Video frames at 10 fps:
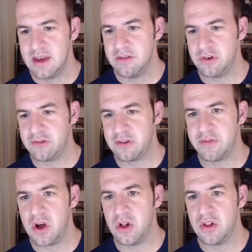First of
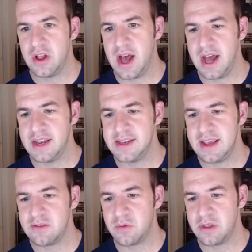all, on
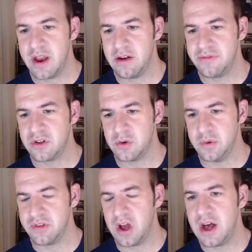days where the air filter
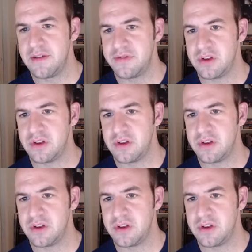was off,